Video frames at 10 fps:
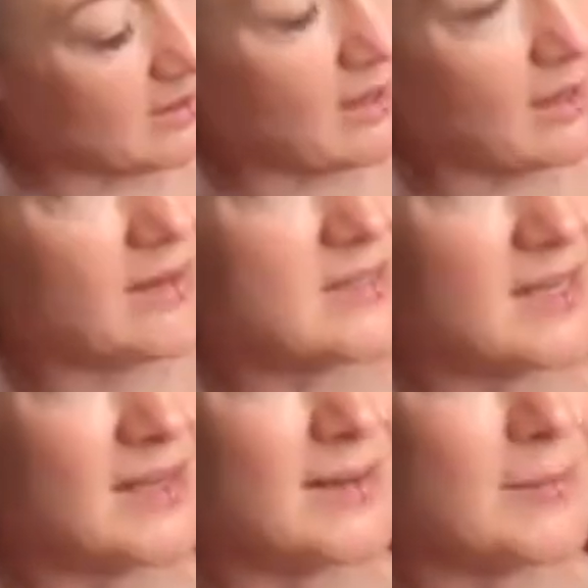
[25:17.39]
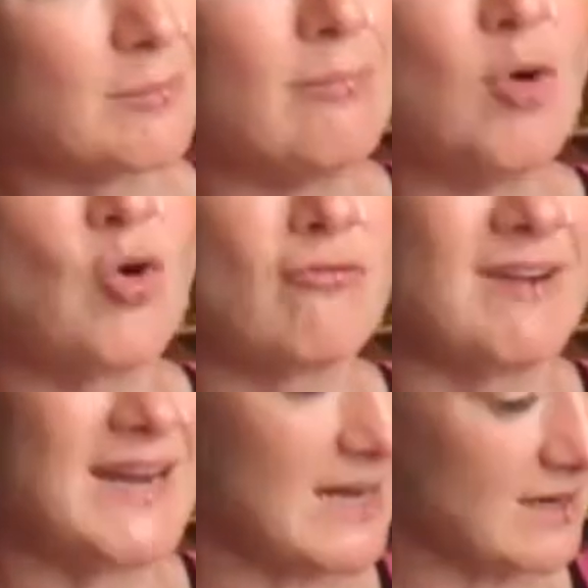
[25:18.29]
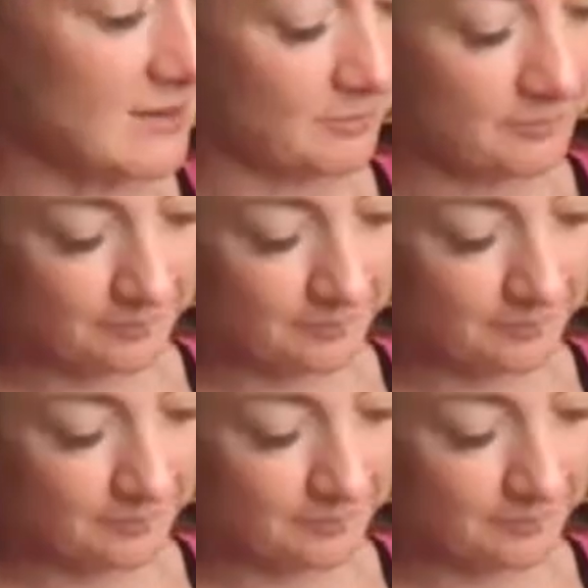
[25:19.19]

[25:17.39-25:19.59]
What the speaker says: lighter, more green,